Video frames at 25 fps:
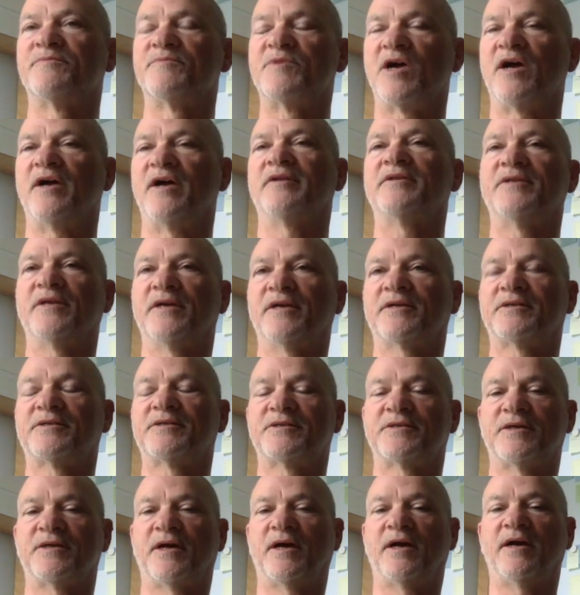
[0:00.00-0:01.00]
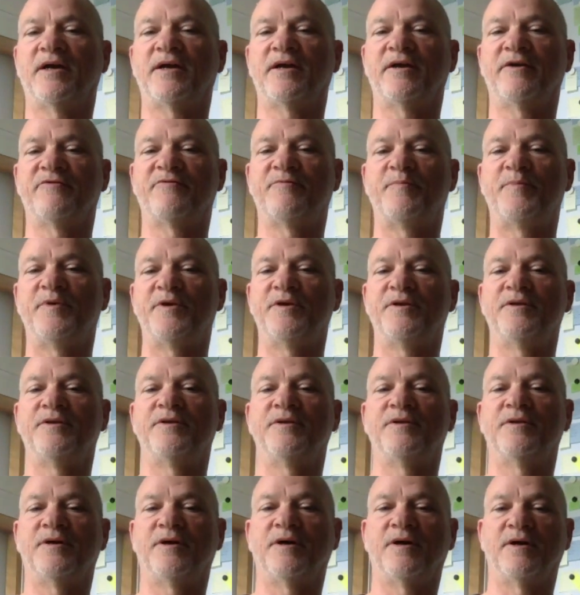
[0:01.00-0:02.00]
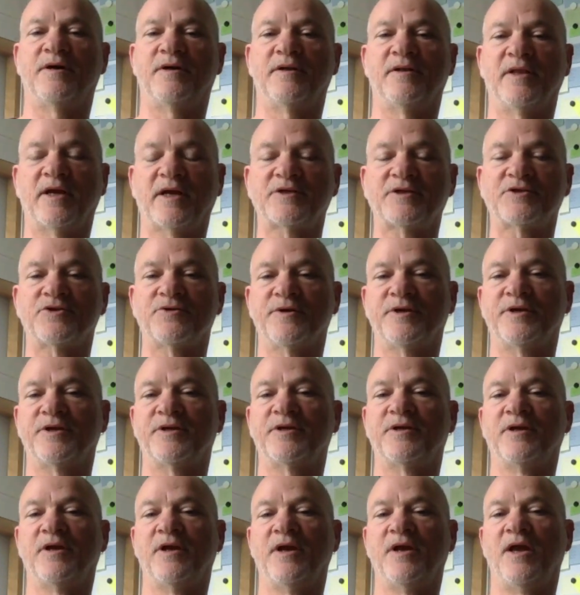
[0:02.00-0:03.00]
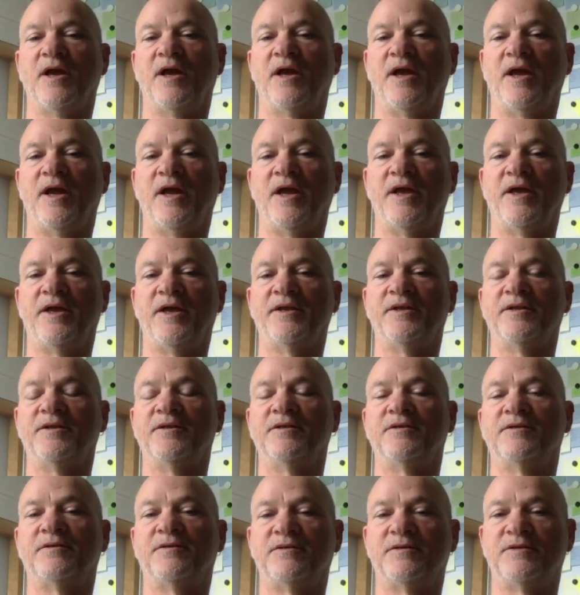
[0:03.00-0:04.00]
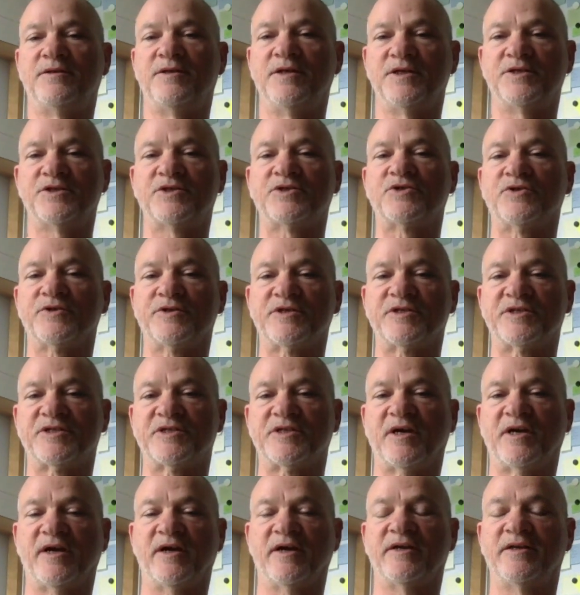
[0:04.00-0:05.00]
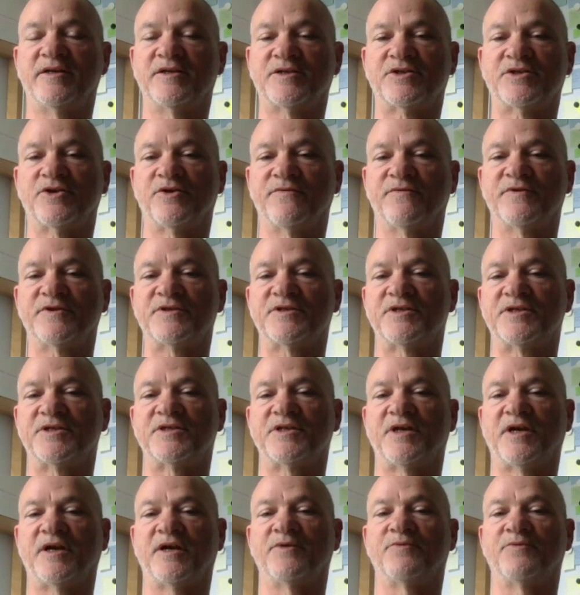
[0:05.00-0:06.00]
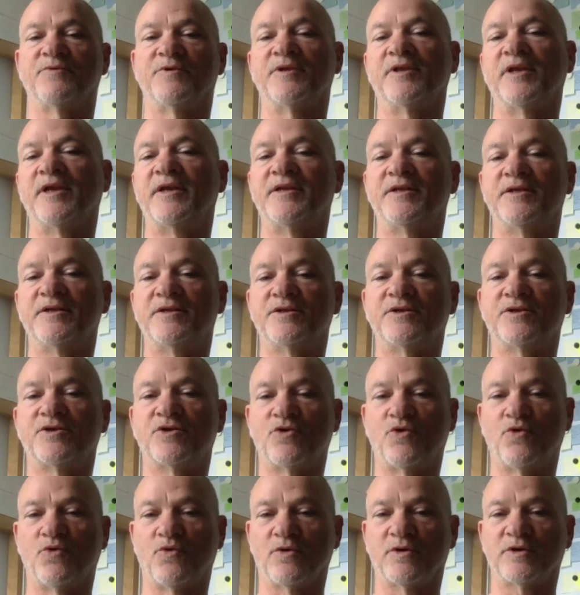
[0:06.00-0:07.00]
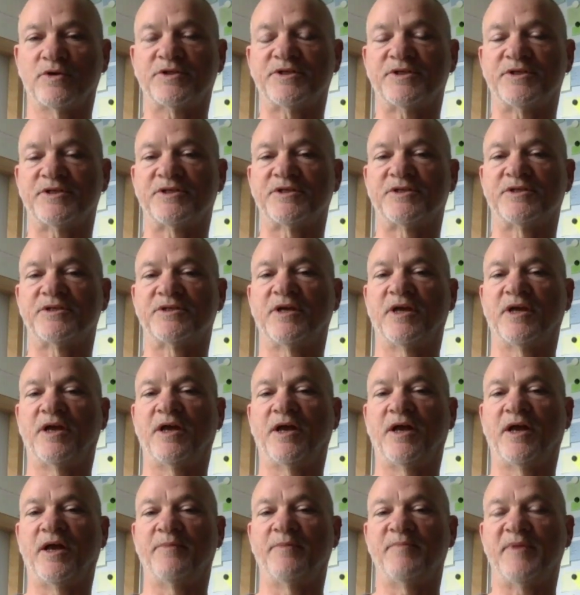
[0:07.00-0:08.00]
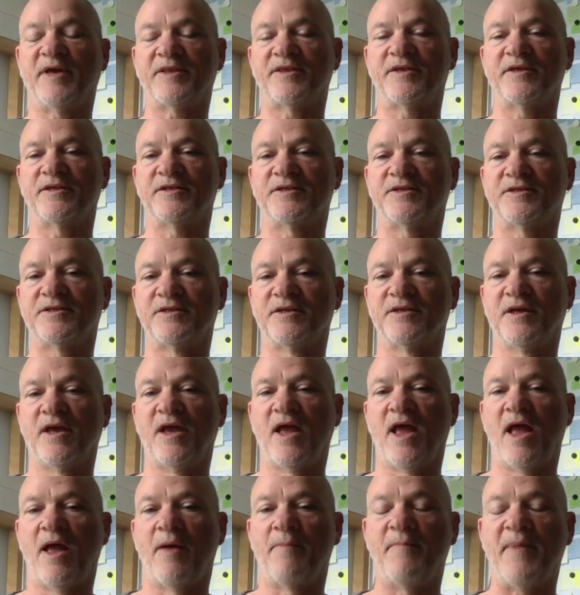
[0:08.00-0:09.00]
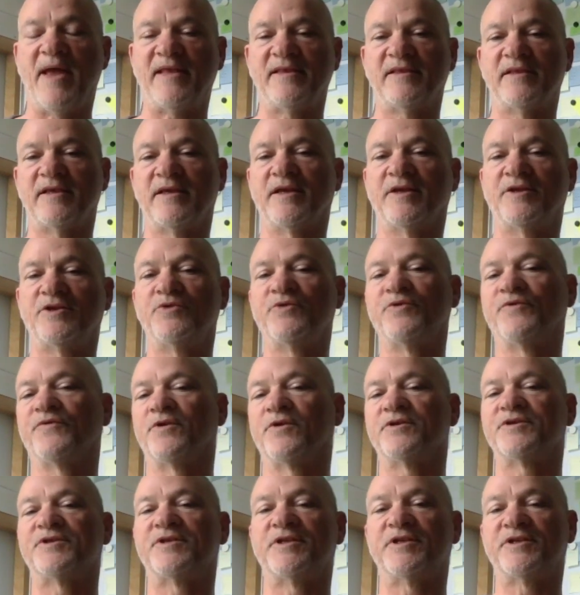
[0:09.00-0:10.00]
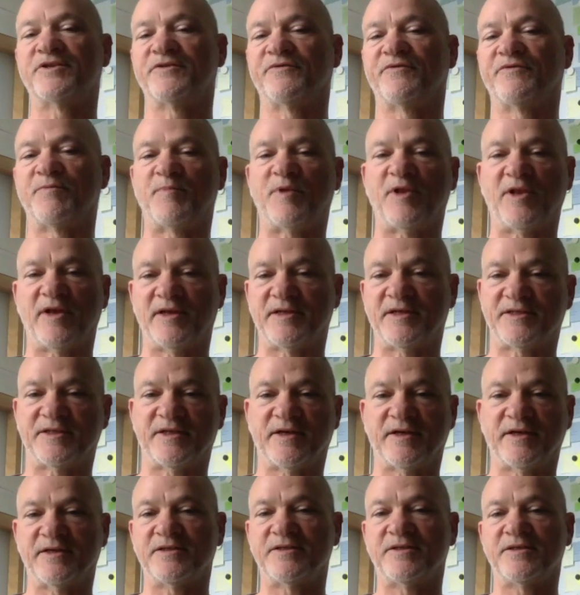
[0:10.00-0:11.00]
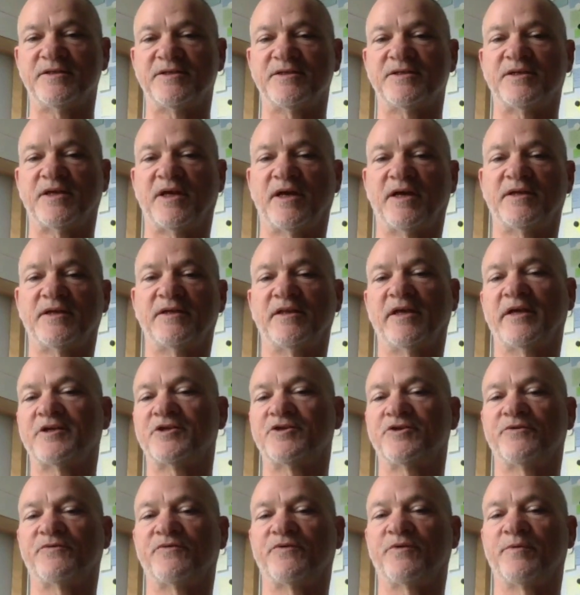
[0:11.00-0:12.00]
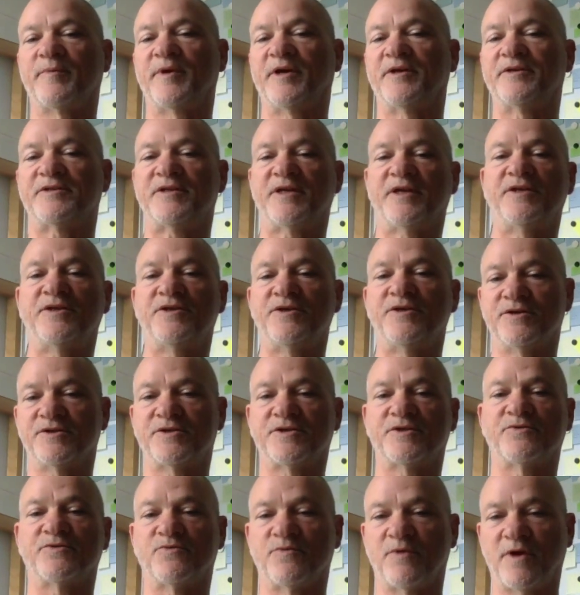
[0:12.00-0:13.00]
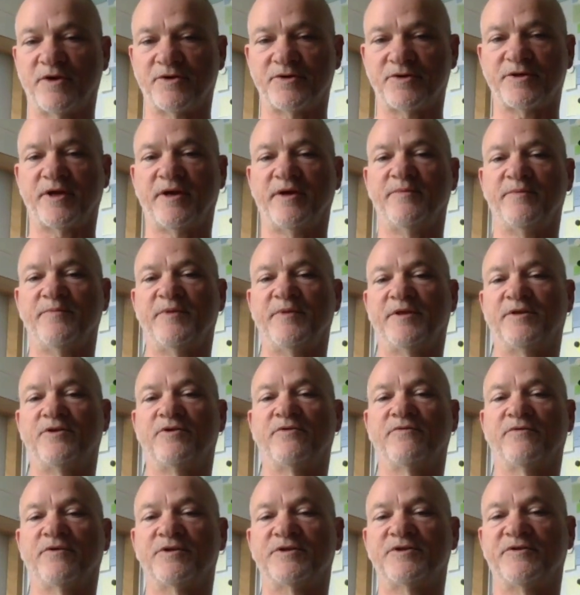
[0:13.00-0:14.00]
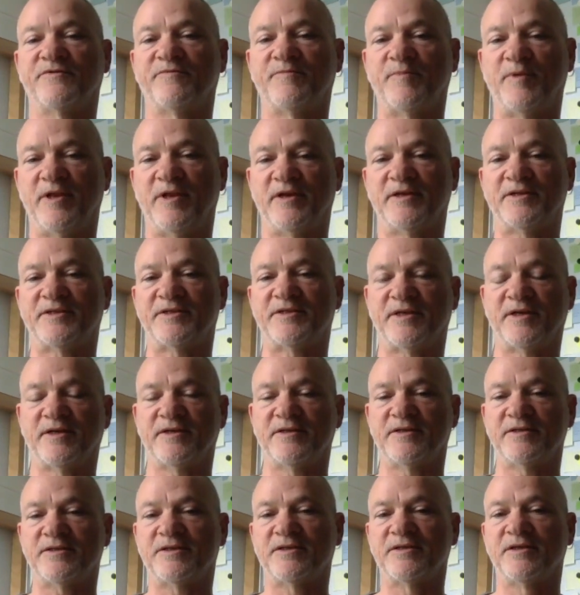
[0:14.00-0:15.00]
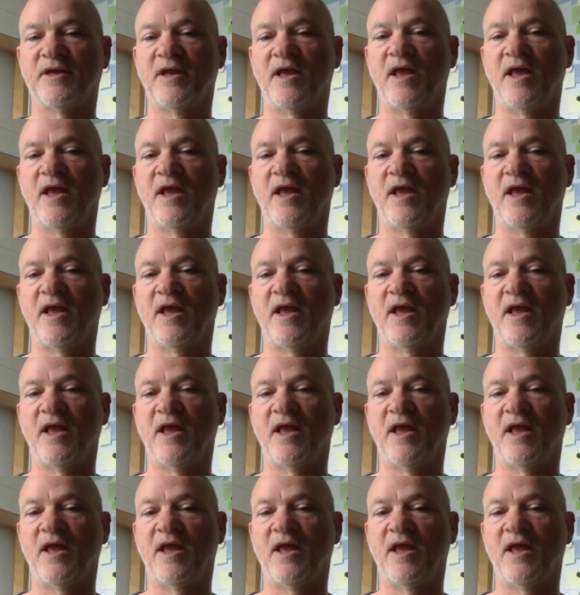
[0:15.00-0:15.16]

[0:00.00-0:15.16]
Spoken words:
context, I have been lecturing in digital design and service design related courses and methods, mainly at universities of applied sciences. I lectured for about 10 years in Rotterdam at the University of Applied Science,